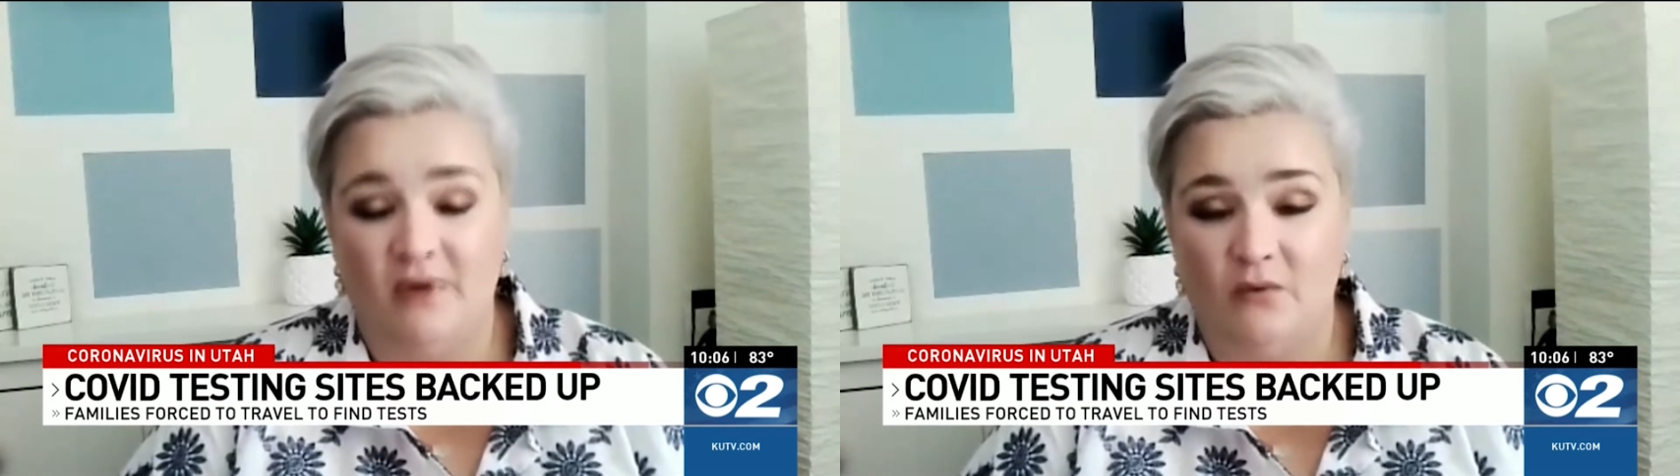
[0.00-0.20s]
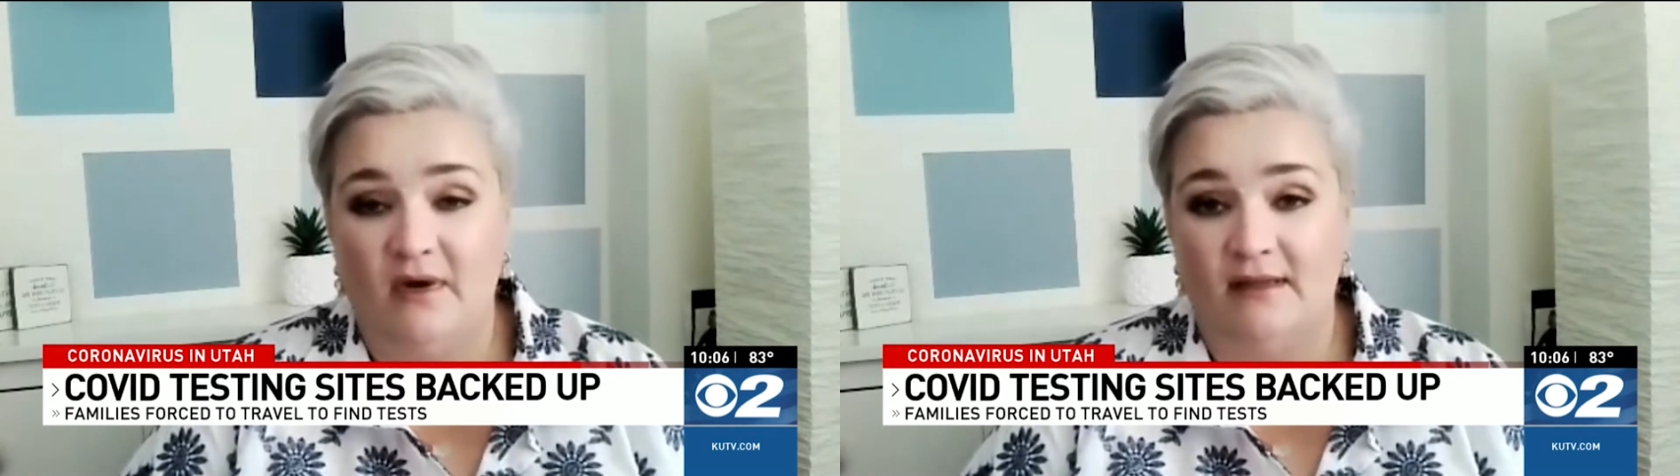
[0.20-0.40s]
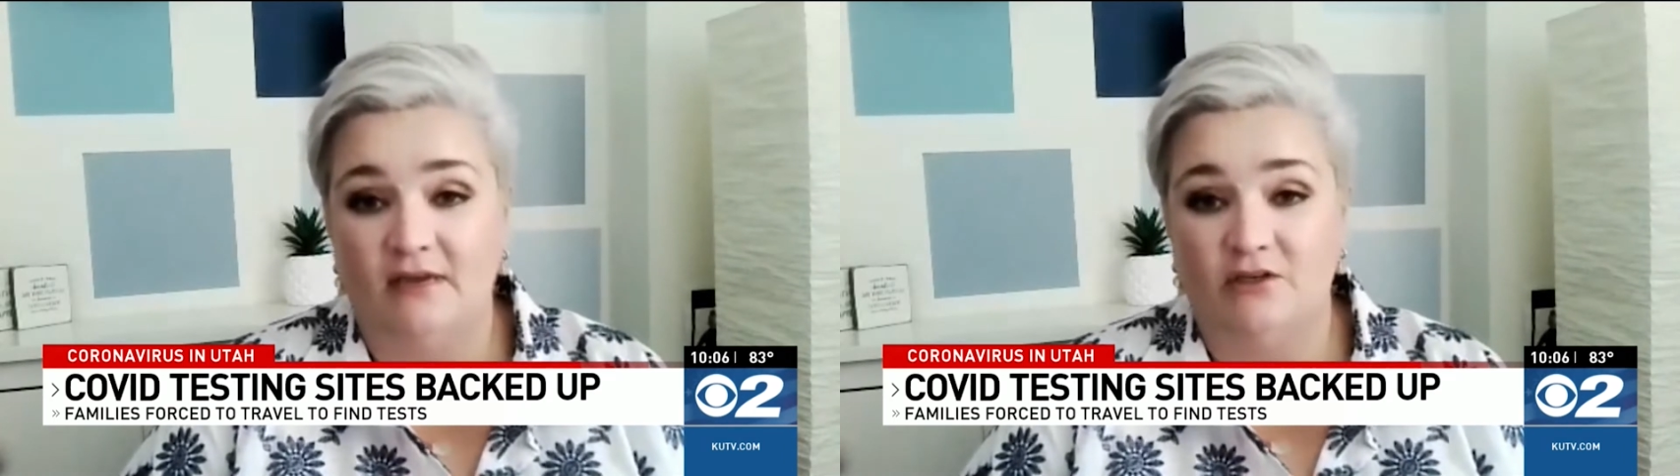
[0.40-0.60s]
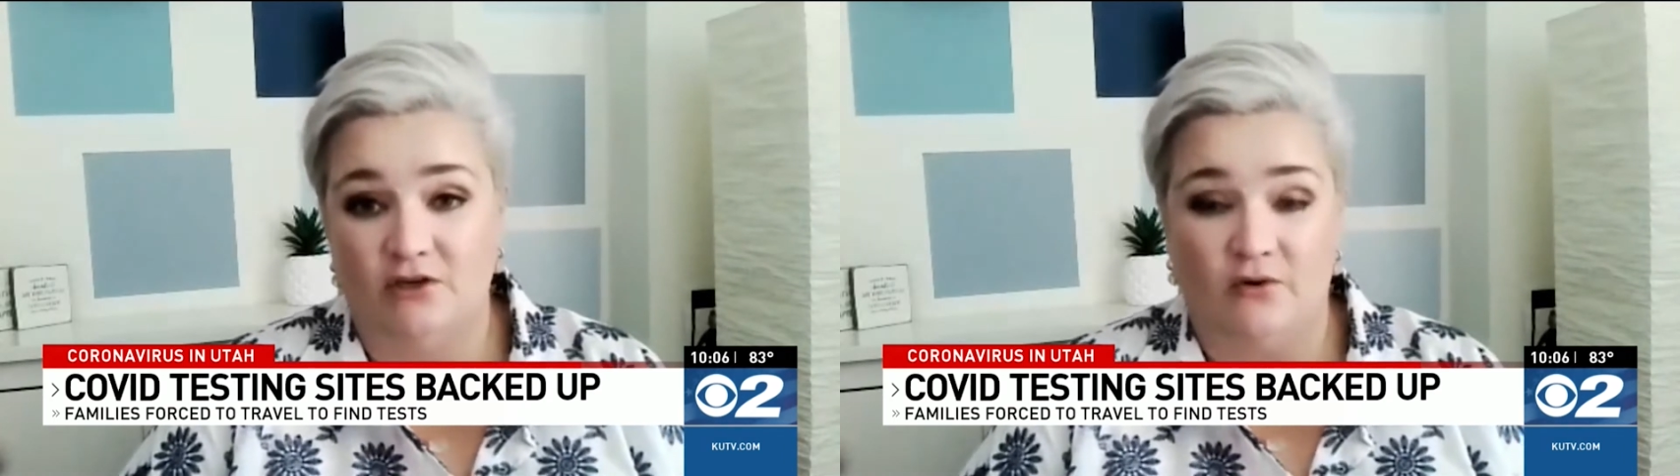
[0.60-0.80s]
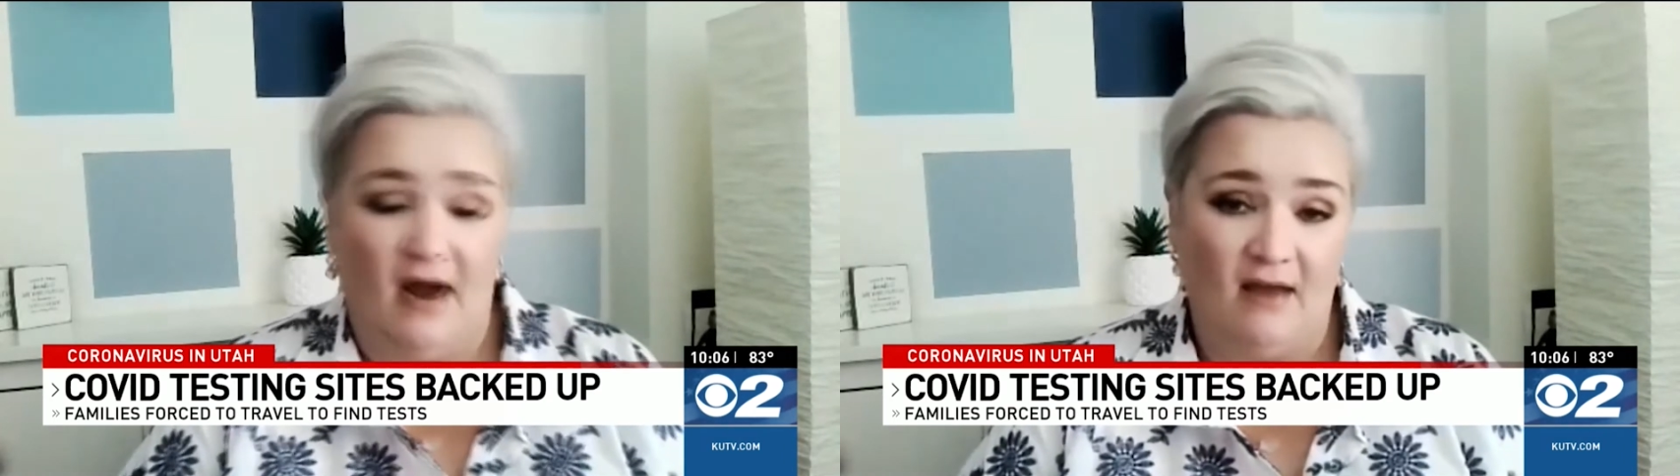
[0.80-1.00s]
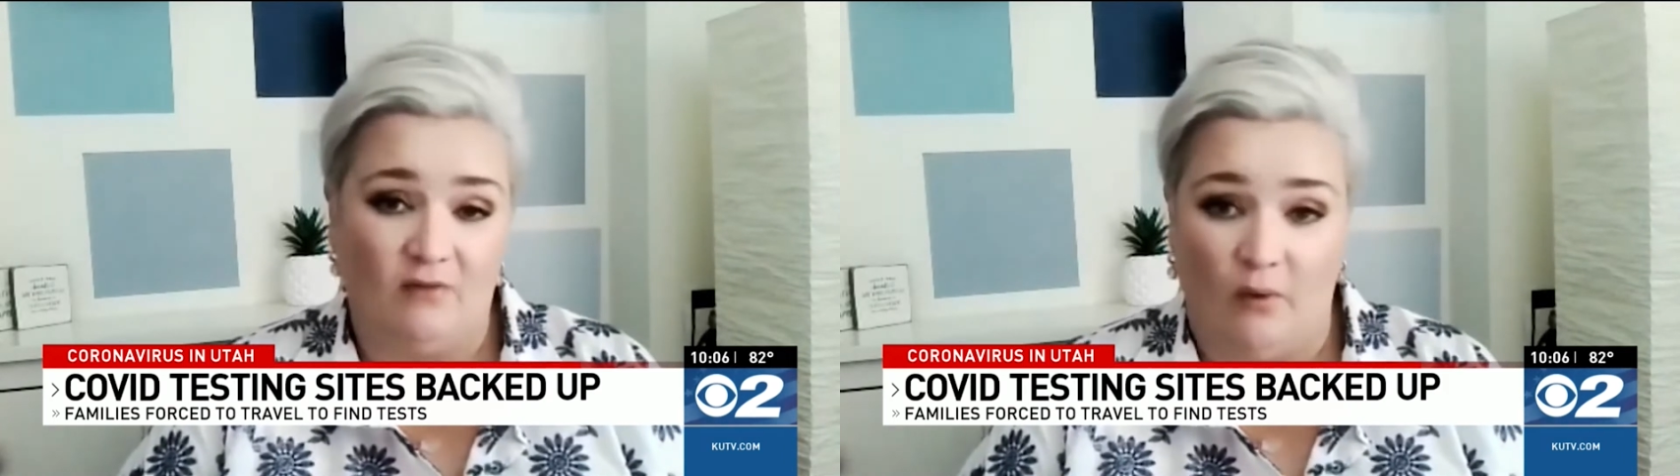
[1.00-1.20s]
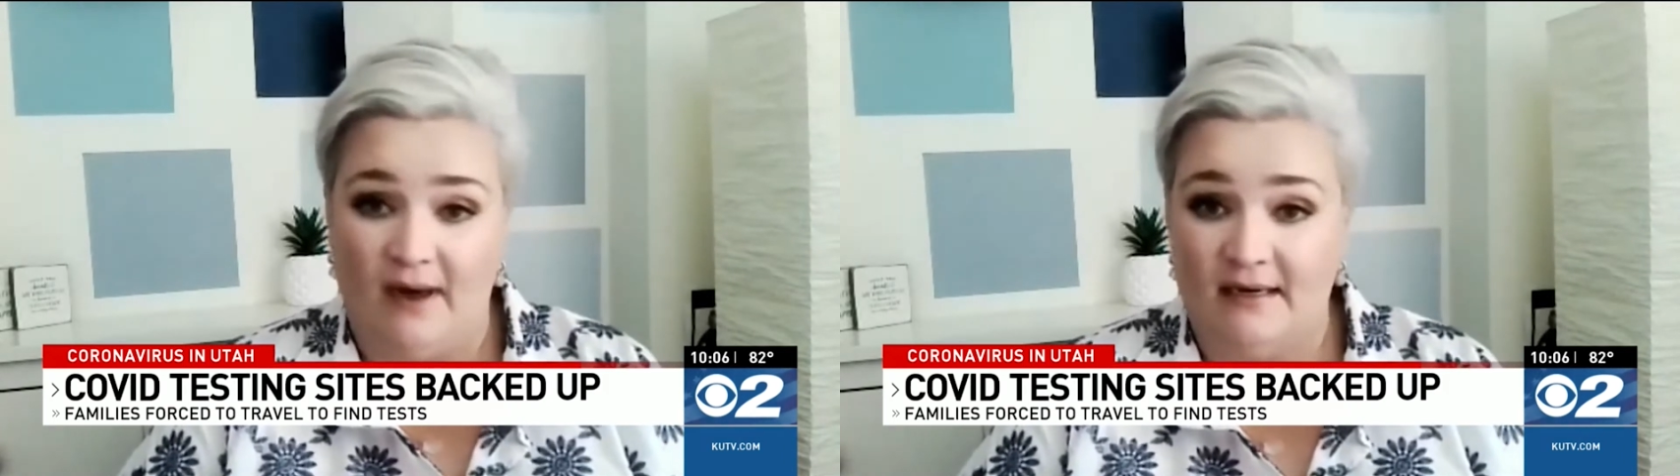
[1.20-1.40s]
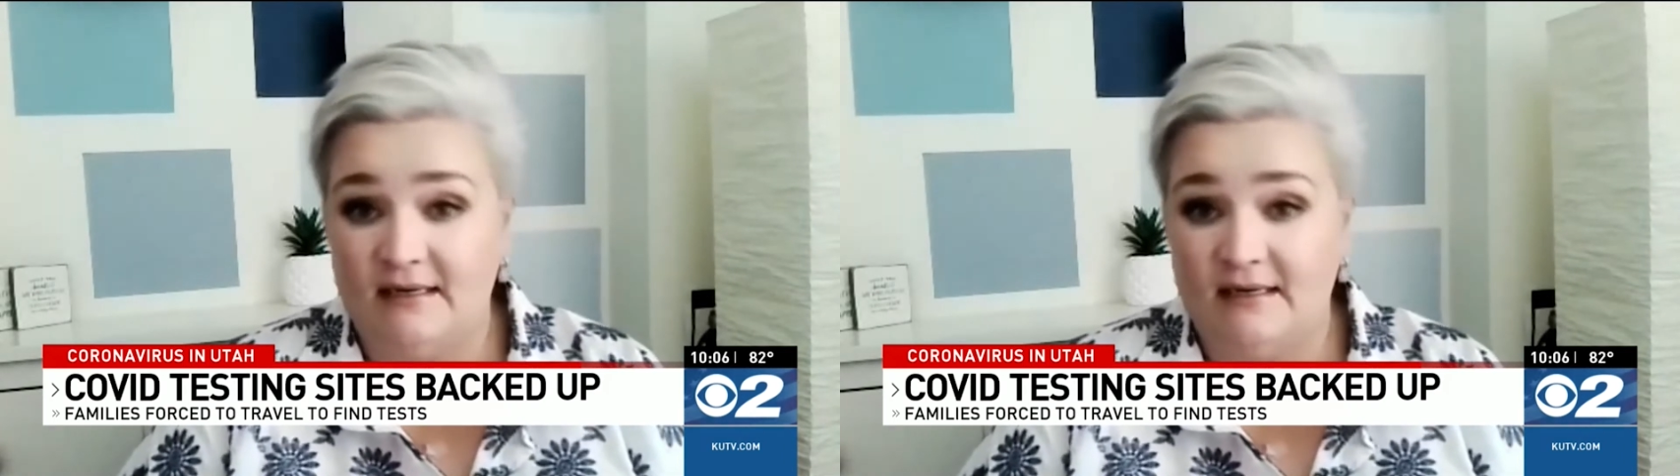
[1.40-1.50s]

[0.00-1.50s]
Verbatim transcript: be willing to drive quite a